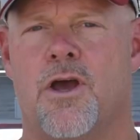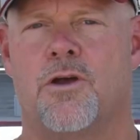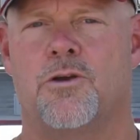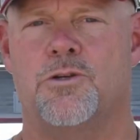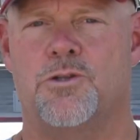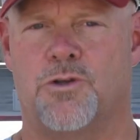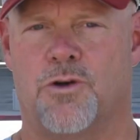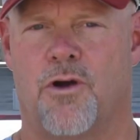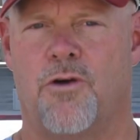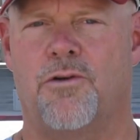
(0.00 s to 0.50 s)

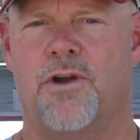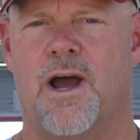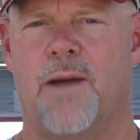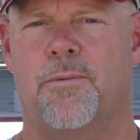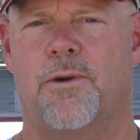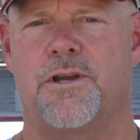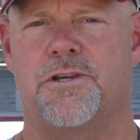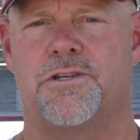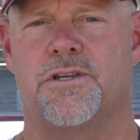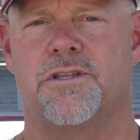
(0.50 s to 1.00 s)
Drone
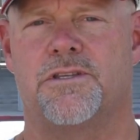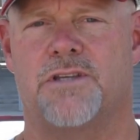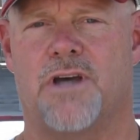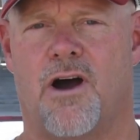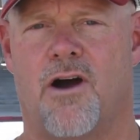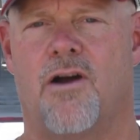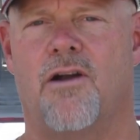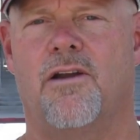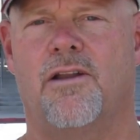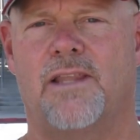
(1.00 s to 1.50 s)
operations
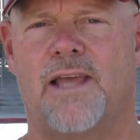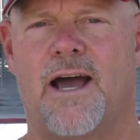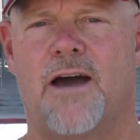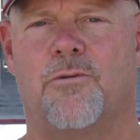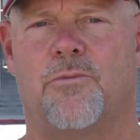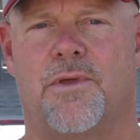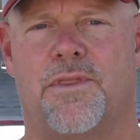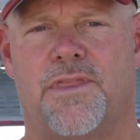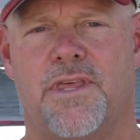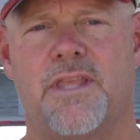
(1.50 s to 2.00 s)
are allowed
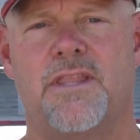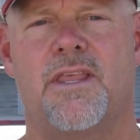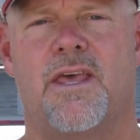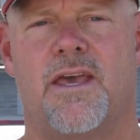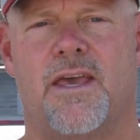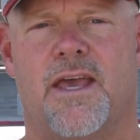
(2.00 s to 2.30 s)
within the